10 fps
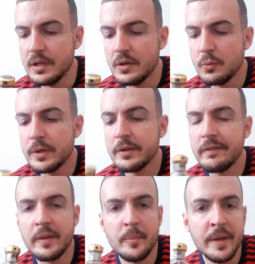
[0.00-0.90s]
one of
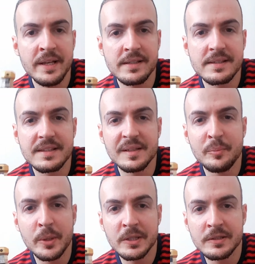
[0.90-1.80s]
the best
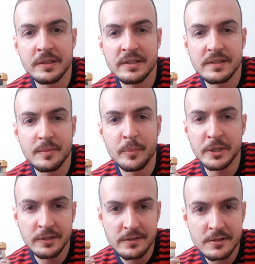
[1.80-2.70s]

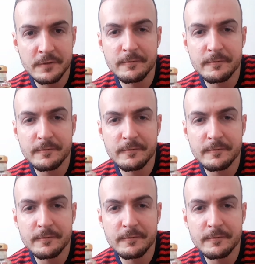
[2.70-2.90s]
bottles of